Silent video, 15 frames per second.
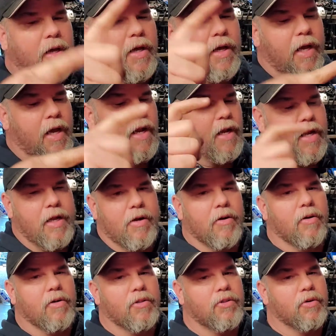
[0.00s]
hit it
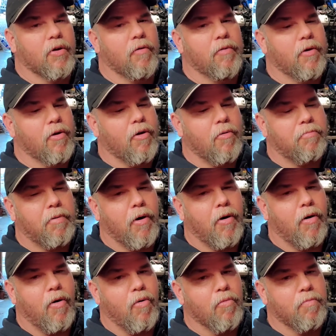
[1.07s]
here, drove the old,
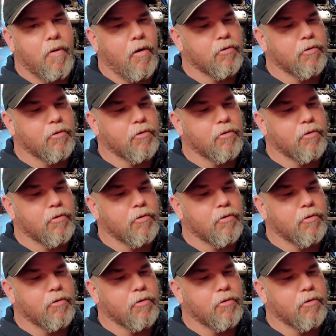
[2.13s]
old ball